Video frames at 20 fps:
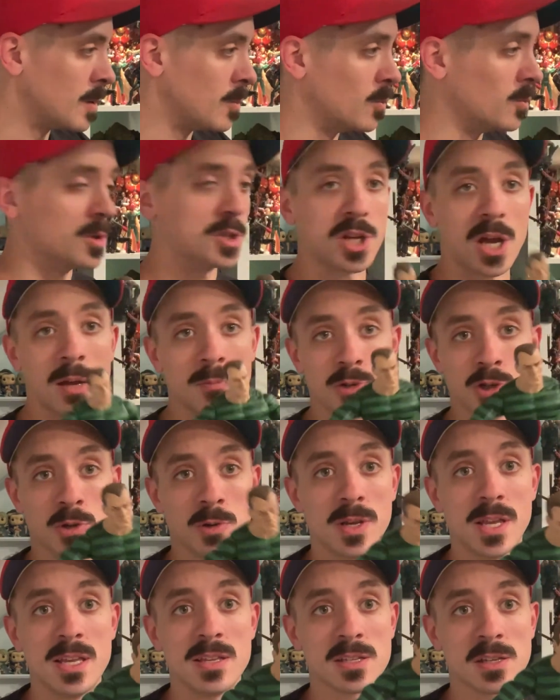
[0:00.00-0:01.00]
which I'm
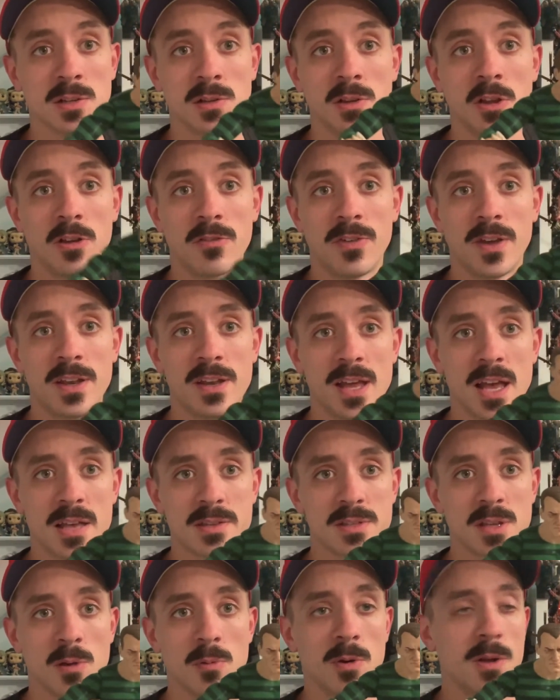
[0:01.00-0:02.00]
sure he's going to look
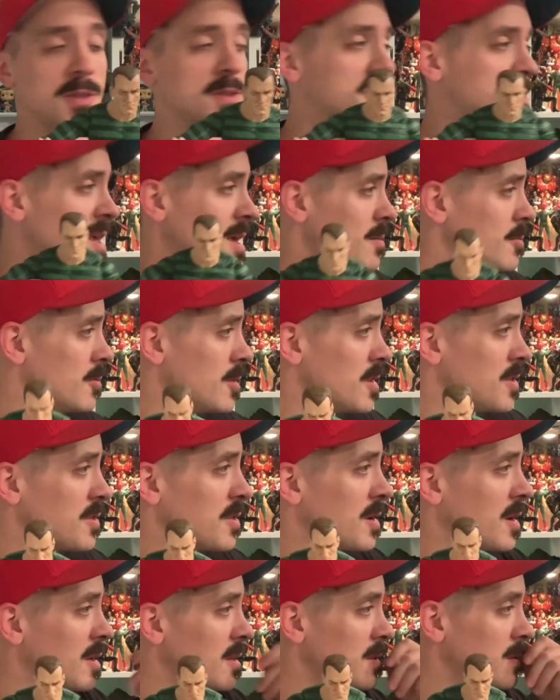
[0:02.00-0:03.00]
fantastic with. Same with
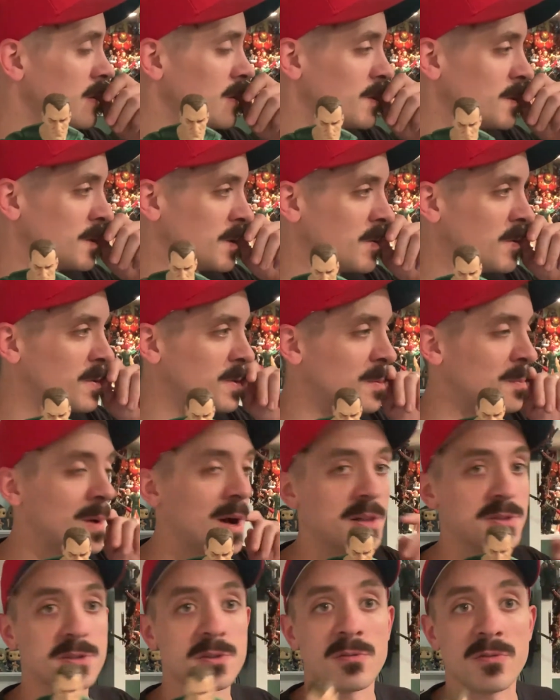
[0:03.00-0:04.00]
uh, the, the the
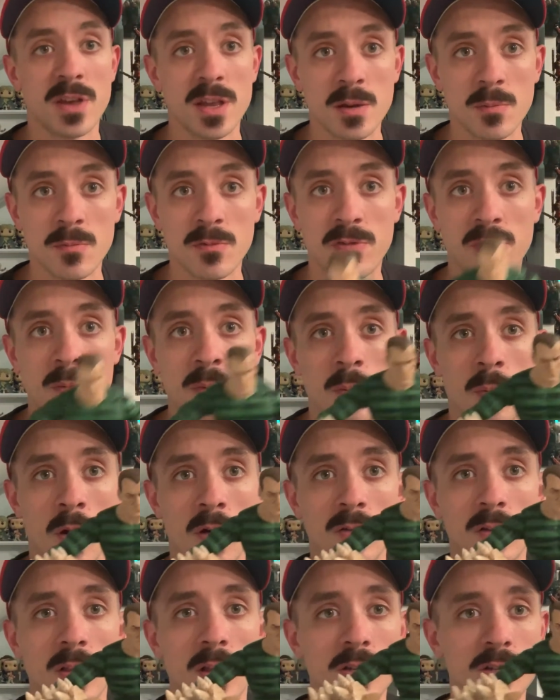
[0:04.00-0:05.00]
Monster Venom from the
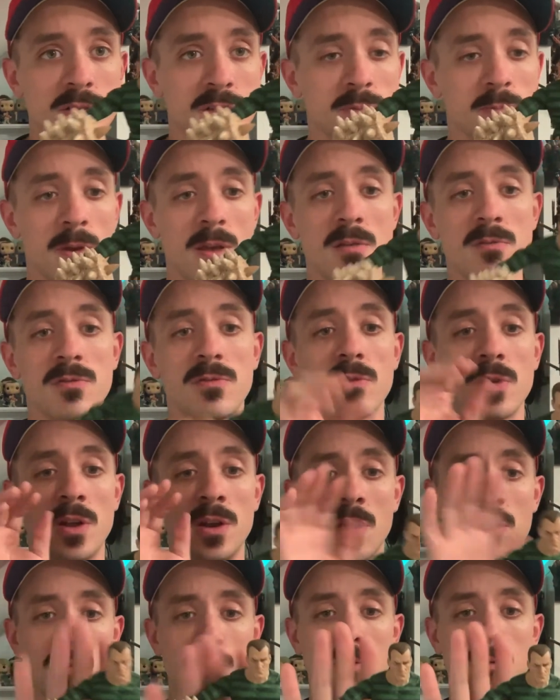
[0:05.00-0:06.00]
Marvel Legends wave,
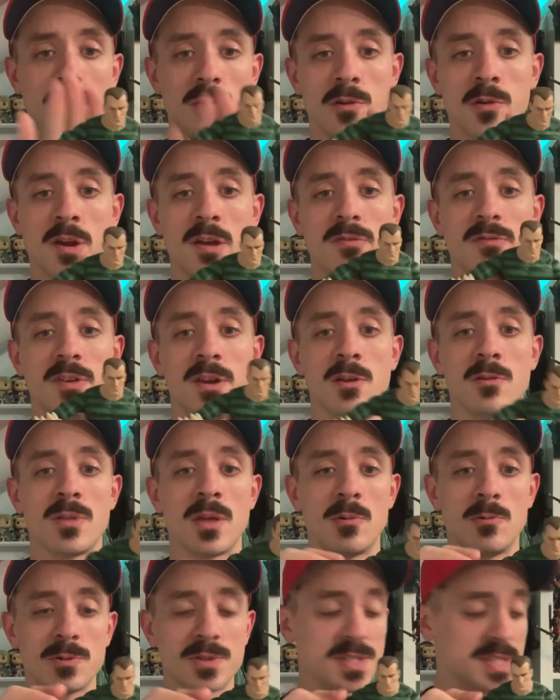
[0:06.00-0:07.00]
another great figure
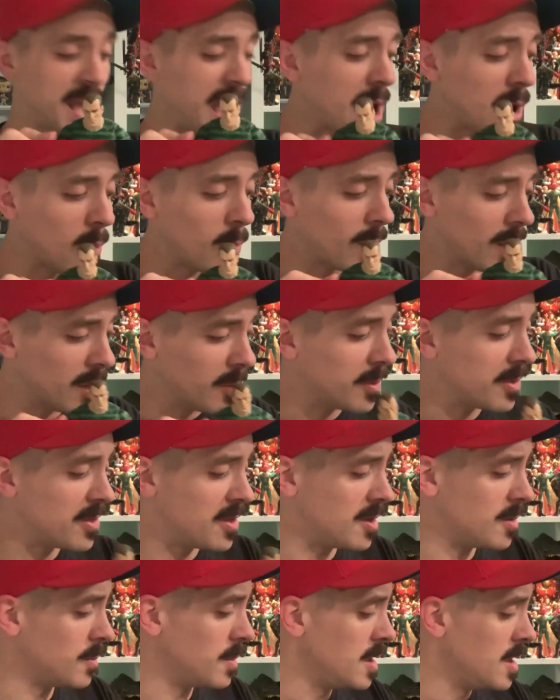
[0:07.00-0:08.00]
that will scale well with
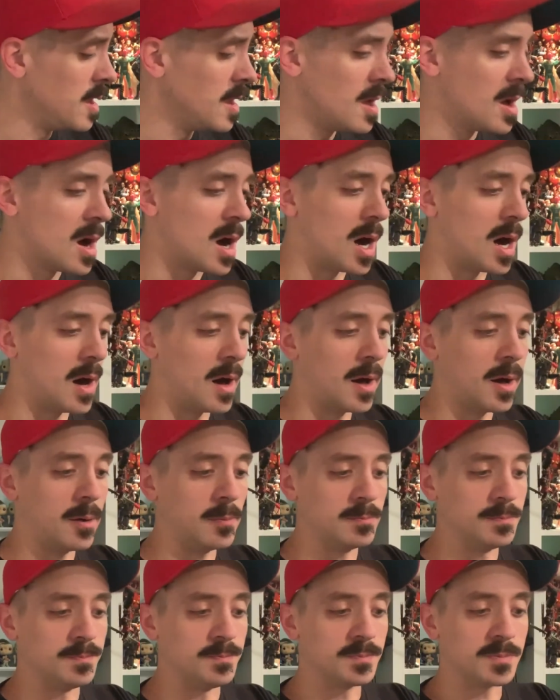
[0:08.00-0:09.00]
him
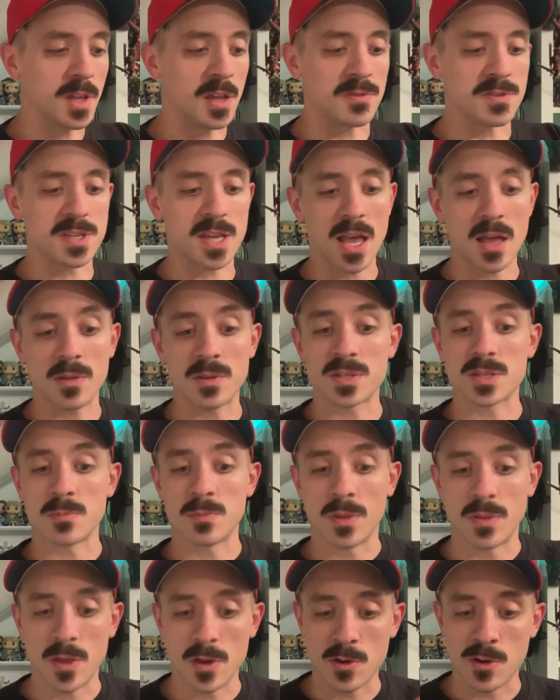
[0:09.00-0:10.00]
um, if scale is
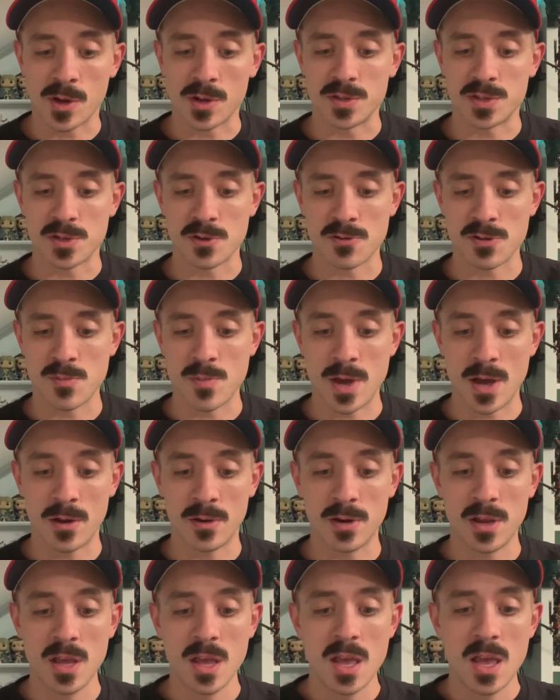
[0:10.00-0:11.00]
something that you're concerned
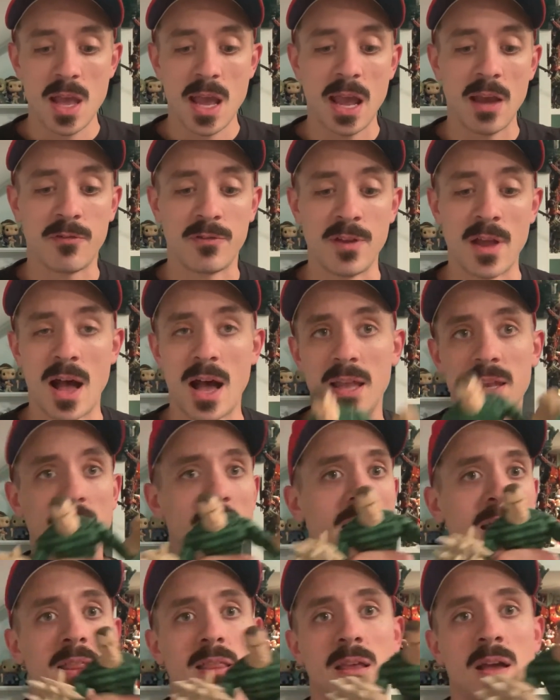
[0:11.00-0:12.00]
about. If not,
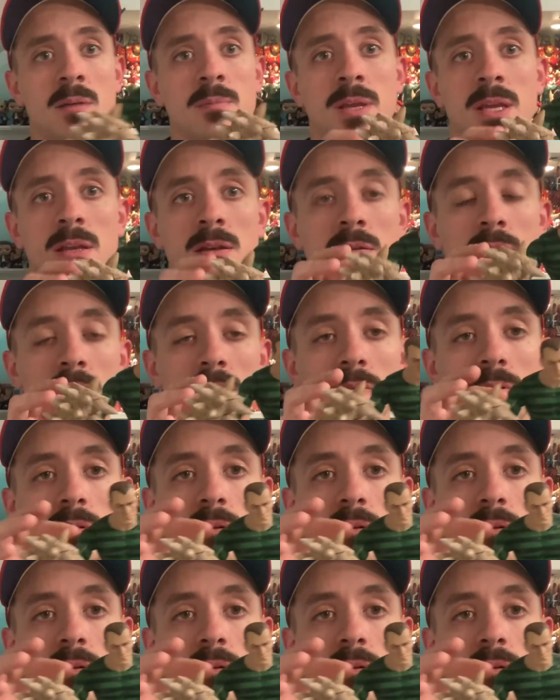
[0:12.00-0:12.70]
I I mean.